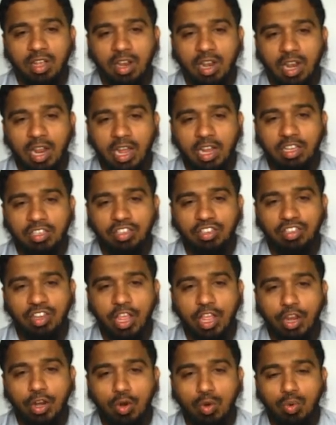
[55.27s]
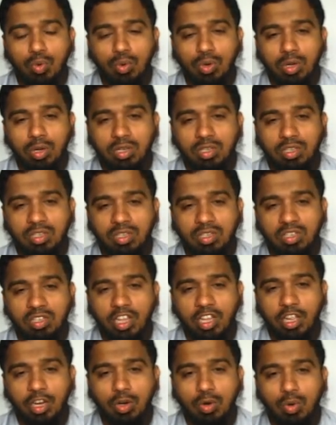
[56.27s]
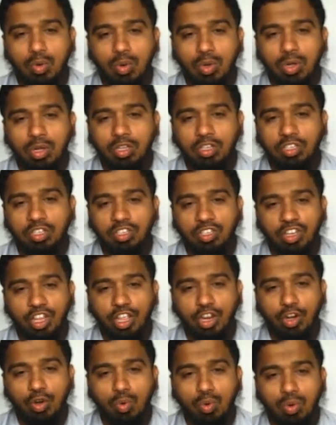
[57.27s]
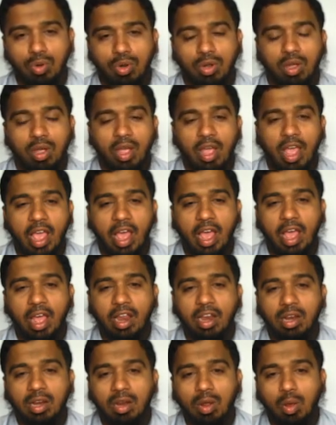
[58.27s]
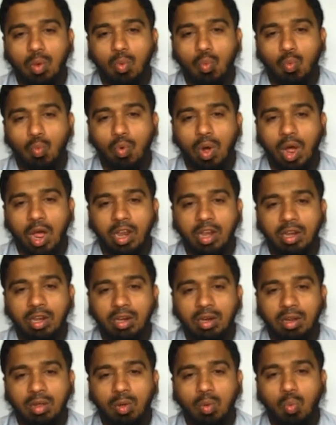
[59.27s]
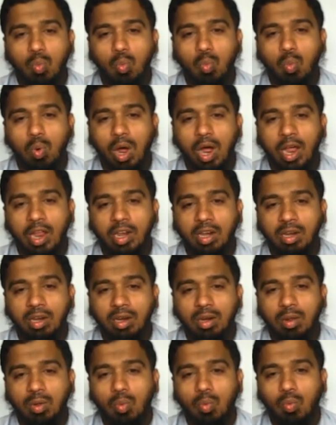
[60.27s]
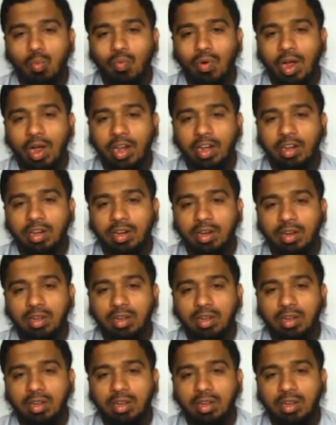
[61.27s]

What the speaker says: Like 0 0 0 and 1 1 1.